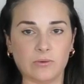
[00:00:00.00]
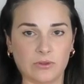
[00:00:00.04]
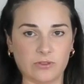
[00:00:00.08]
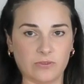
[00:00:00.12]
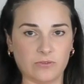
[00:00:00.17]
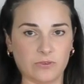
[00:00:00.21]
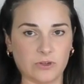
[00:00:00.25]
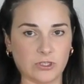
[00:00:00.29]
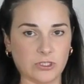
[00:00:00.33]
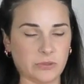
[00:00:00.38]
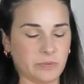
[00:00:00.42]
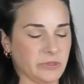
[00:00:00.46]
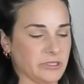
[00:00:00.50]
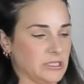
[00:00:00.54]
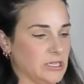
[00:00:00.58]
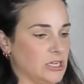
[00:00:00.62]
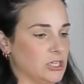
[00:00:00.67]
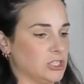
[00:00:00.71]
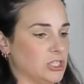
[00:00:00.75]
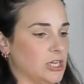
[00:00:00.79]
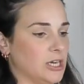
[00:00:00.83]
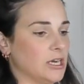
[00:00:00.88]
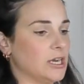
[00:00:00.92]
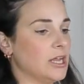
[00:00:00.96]
with first
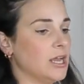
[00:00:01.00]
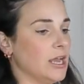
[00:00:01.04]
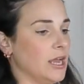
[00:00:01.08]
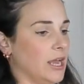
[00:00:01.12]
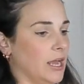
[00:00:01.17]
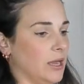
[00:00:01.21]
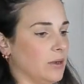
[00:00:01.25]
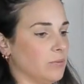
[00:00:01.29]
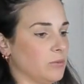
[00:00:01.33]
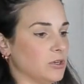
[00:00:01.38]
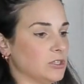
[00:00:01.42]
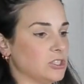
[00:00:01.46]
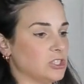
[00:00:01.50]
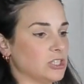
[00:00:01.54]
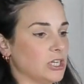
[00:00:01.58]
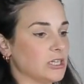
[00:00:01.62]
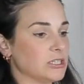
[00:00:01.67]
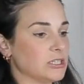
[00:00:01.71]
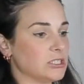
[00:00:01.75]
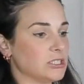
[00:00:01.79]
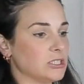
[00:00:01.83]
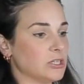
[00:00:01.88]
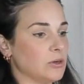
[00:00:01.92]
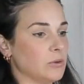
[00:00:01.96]
position. And we're
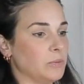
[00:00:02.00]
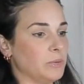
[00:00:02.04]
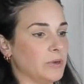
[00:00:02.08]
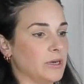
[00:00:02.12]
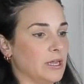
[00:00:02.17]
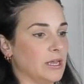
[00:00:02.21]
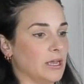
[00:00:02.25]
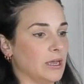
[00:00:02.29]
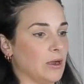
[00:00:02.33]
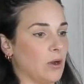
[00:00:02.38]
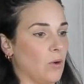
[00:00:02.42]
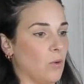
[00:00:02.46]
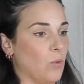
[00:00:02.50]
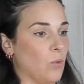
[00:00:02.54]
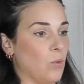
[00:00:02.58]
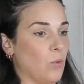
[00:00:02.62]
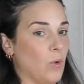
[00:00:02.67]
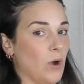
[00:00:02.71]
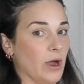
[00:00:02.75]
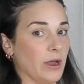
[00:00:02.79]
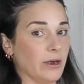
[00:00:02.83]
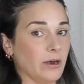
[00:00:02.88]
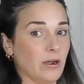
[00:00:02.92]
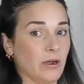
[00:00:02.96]
just opening
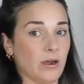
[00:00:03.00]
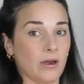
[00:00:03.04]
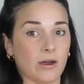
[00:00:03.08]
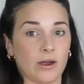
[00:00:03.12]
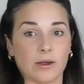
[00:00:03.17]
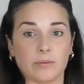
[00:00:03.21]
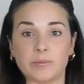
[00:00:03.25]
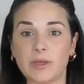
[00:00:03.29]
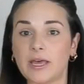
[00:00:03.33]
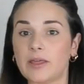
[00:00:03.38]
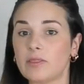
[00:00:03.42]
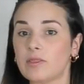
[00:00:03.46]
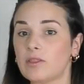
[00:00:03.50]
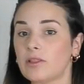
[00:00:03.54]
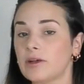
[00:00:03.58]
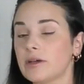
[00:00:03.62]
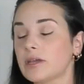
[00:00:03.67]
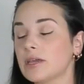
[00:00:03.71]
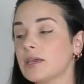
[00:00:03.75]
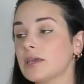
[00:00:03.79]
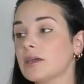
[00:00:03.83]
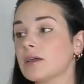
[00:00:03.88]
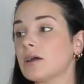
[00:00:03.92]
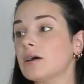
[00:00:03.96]
one arm and
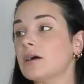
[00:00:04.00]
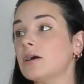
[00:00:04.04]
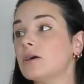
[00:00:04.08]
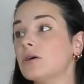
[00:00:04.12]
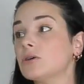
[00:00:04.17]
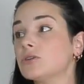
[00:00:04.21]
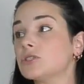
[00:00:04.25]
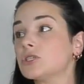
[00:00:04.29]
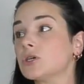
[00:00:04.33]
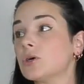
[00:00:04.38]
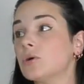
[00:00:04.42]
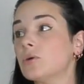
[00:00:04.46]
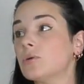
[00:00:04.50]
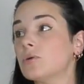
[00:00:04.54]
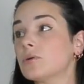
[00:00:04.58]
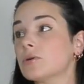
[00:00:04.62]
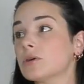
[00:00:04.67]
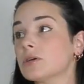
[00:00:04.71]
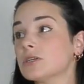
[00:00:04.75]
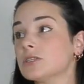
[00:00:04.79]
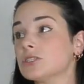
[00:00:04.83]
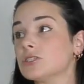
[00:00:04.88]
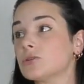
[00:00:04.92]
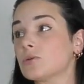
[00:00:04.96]
looking
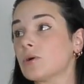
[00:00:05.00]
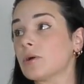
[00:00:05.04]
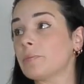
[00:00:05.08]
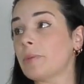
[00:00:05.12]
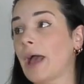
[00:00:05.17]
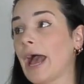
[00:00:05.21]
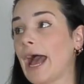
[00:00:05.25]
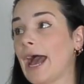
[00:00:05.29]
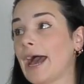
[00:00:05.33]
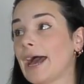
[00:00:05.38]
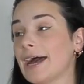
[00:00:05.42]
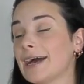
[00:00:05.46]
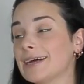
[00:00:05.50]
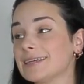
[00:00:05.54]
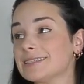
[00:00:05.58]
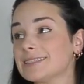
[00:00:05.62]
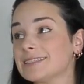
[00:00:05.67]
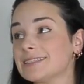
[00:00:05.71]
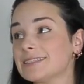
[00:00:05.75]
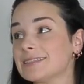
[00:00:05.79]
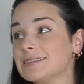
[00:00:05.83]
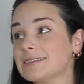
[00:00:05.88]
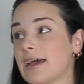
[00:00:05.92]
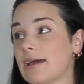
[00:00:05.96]
towards or
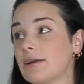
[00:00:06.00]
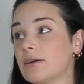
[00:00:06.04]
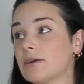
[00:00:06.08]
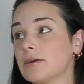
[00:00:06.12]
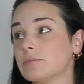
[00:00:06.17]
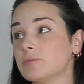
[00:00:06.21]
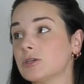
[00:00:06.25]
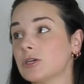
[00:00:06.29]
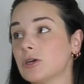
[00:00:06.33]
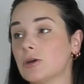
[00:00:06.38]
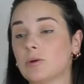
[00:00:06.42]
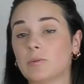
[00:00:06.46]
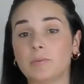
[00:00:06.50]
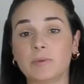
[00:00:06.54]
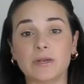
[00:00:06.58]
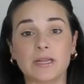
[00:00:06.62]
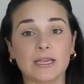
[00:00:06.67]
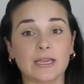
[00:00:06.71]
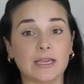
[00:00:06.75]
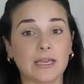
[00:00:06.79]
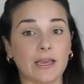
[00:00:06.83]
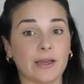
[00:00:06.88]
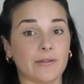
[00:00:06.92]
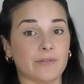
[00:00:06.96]
past that arm you're
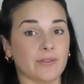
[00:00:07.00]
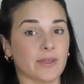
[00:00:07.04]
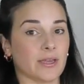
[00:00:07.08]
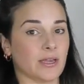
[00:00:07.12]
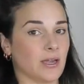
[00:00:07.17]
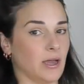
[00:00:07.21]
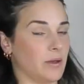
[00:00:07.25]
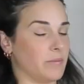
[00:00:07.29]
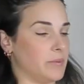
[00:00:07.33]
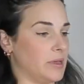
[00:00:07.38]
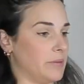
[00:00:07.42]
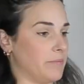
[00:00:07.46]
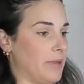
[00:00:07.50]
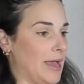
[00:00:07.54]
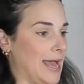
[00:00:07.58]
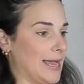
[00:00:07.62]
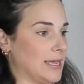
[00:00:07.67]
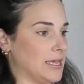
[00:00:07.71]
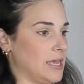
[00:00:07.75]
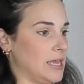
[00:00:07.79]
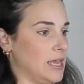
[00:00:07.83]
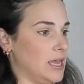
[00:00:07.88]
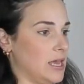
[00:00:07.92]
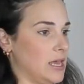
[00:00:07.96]
opening and then coming
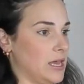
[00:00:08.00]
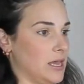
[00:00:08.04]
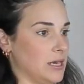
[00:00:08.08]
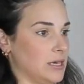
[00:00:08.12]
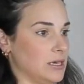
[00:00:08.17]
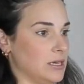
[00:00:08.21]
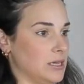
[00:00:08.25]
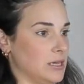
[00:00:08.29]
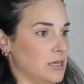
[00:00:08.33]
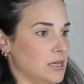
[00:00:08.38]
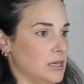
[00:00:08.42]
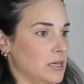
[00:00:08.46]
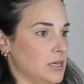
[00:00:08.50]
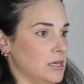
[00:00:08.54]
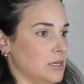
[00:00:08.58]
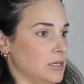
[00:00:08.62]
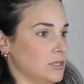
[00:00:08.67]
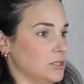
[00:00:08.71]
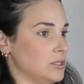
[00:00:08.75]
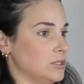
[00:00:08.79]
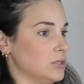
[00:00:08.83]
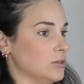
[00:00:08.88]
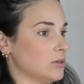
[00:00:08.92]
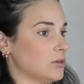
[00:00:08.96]
back in.
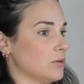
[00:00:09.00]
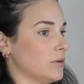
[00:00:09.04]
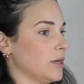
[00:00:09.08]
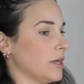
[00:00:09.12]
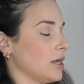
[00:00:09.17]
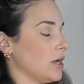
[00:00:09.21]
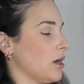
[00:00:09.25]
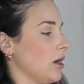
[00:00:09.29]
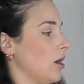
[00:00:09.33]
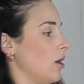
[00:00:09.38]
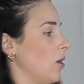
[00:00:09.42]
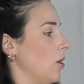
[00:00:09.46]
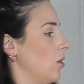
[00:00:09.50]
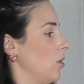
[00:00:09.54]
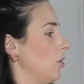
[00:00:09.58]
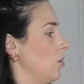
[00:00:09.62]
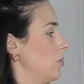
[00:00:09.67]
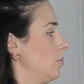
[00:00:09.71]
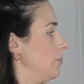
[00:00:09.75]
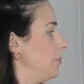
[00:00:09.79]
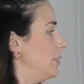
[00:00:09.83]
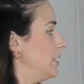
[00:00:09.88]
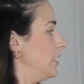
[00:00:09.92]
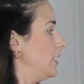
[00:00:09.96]
So you're going
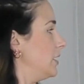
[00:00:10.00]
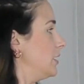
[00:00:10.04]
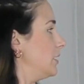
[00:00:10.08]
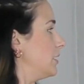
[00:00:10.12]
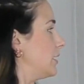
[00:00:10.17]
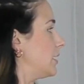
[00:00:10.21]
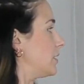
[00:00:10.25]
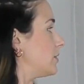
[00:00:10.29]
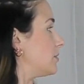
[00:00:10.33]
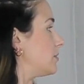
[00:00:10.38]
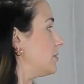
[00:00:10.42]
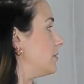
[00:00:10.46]
open and